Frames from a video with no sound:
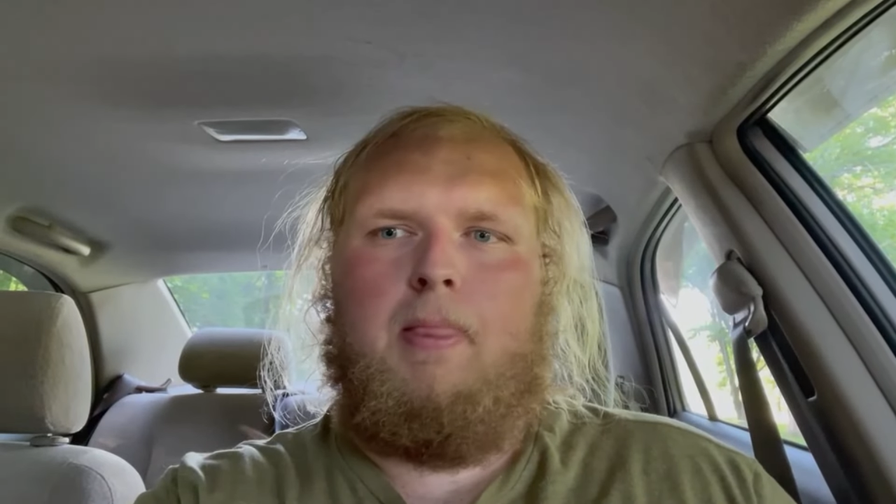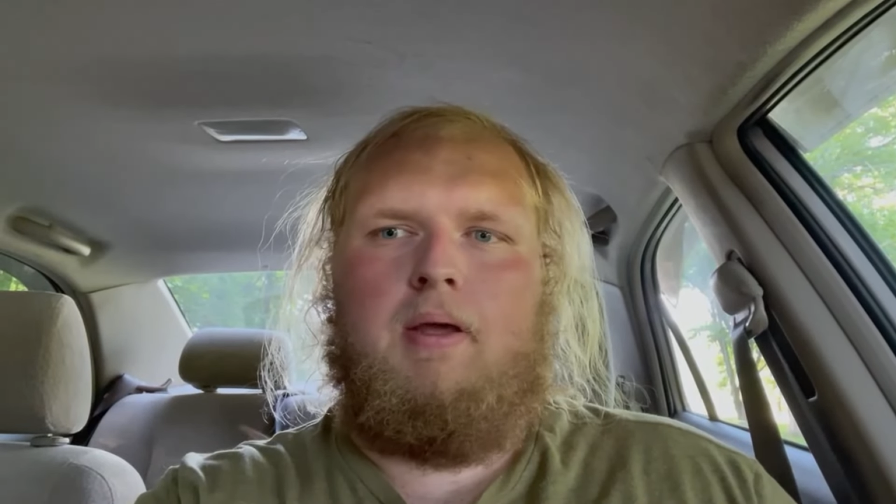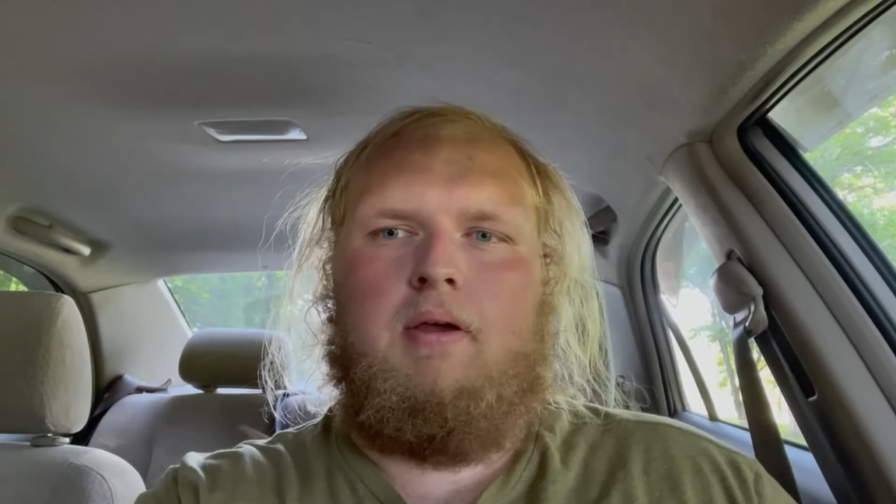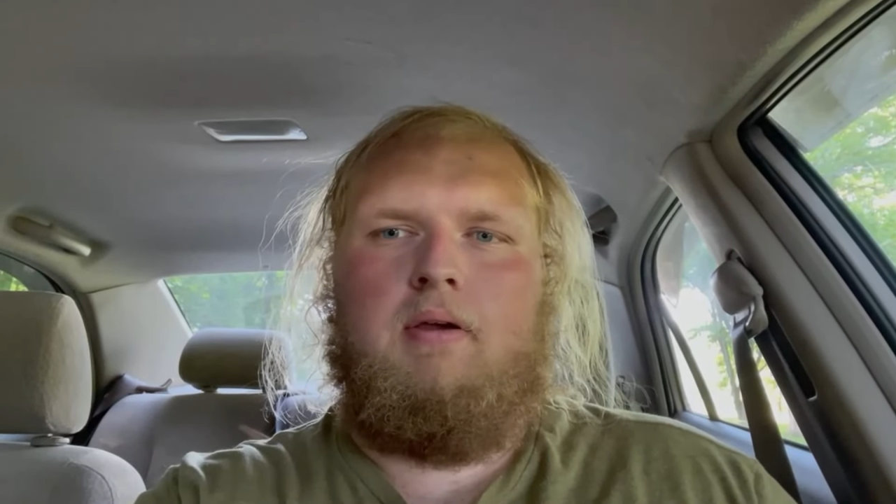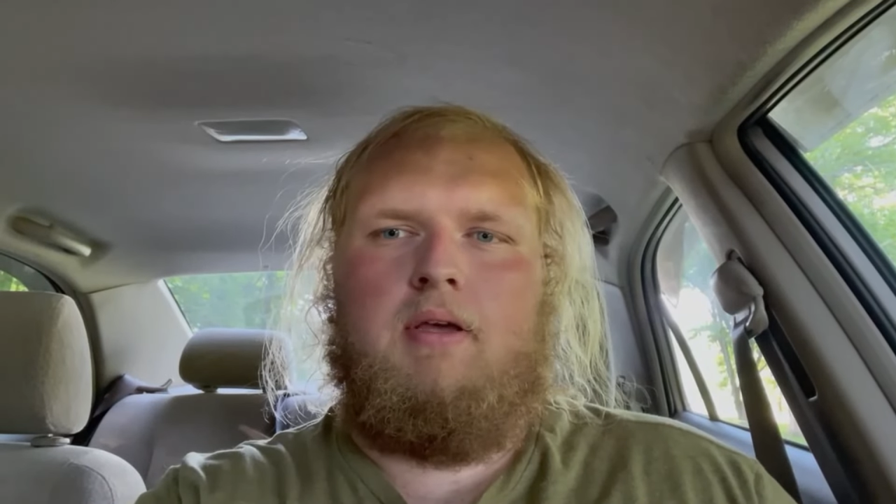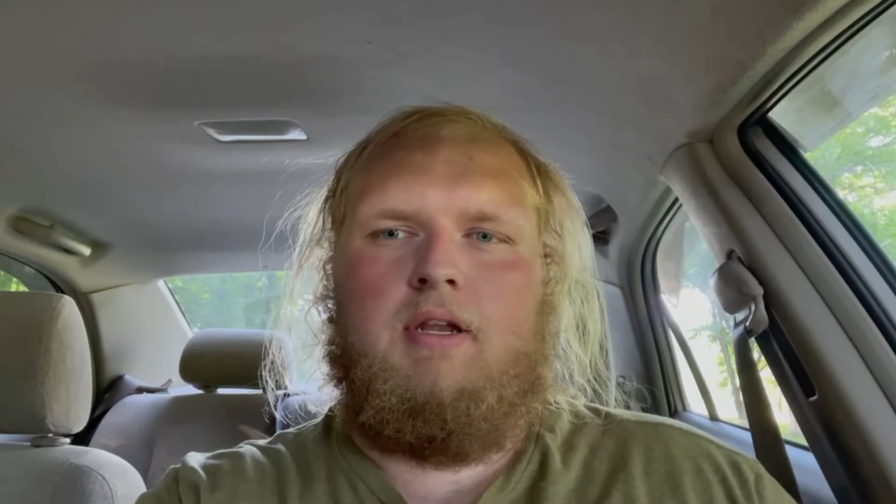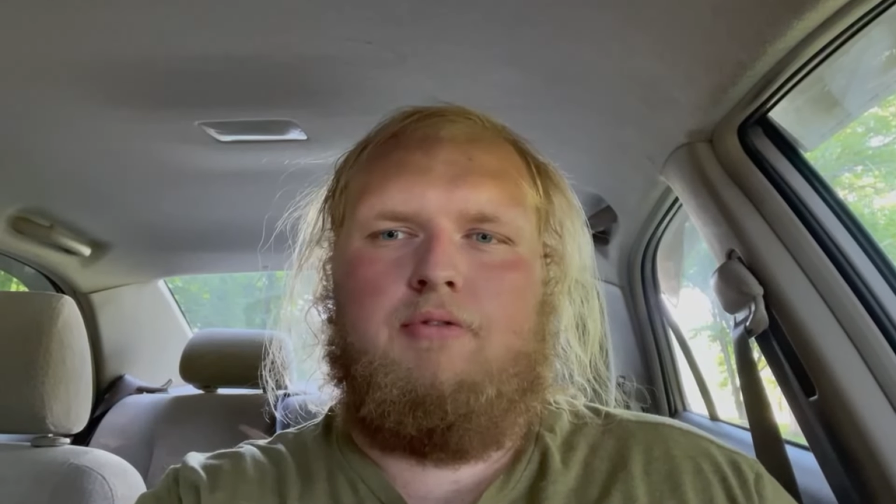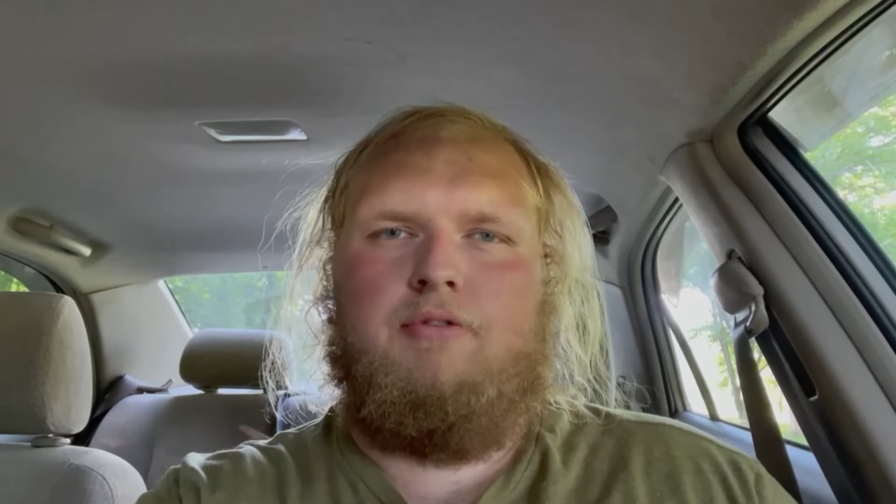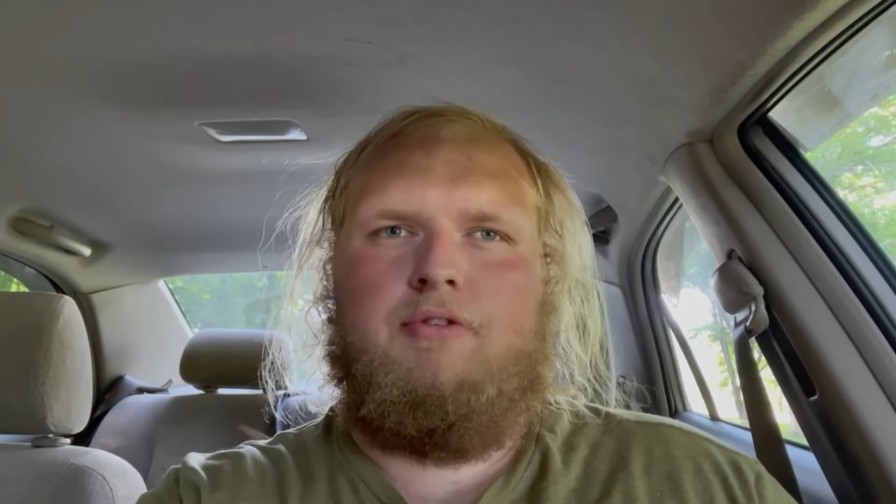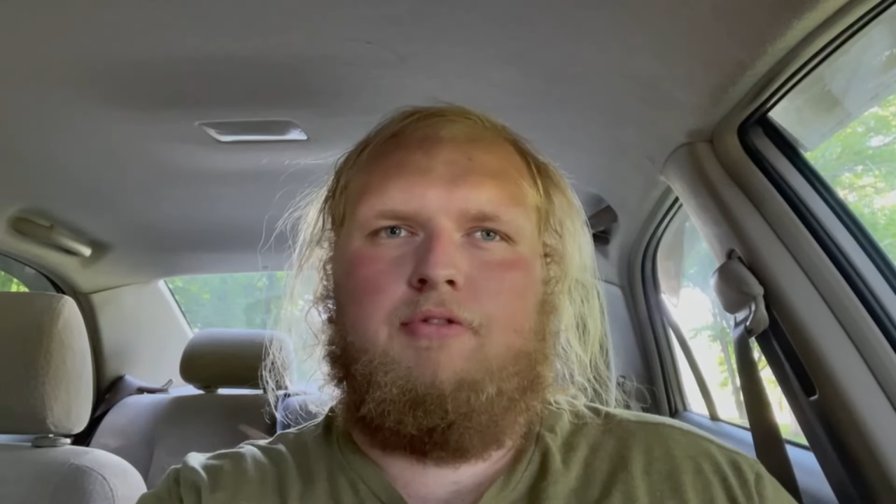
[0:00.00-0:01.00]
an
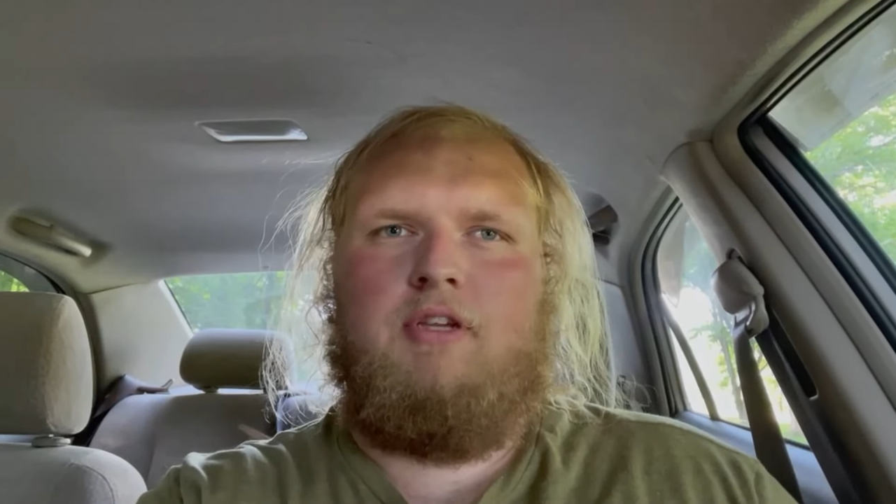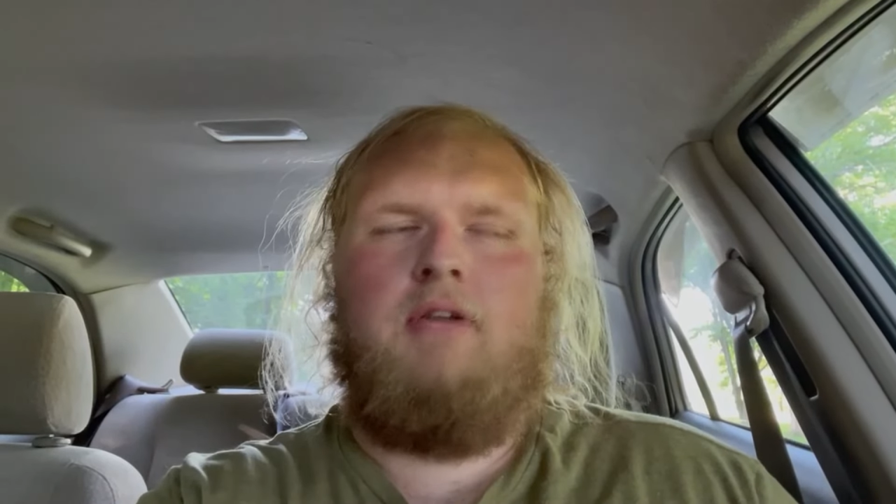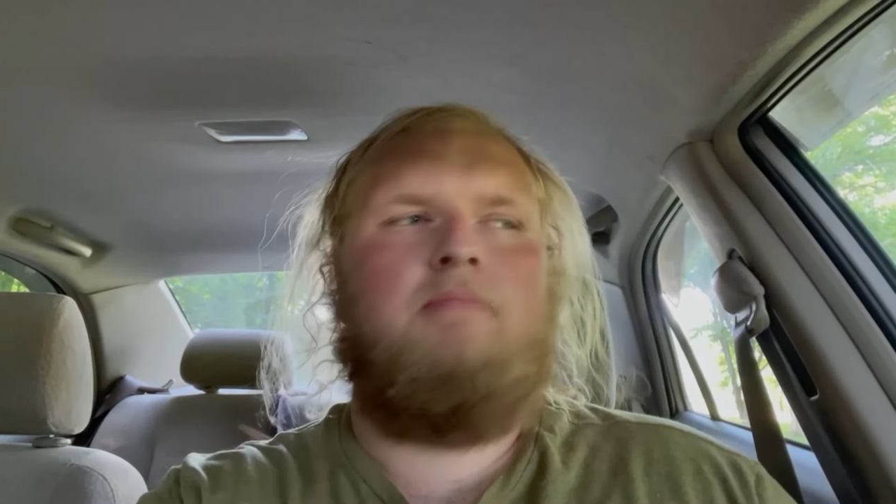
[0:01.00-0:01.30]
F-150.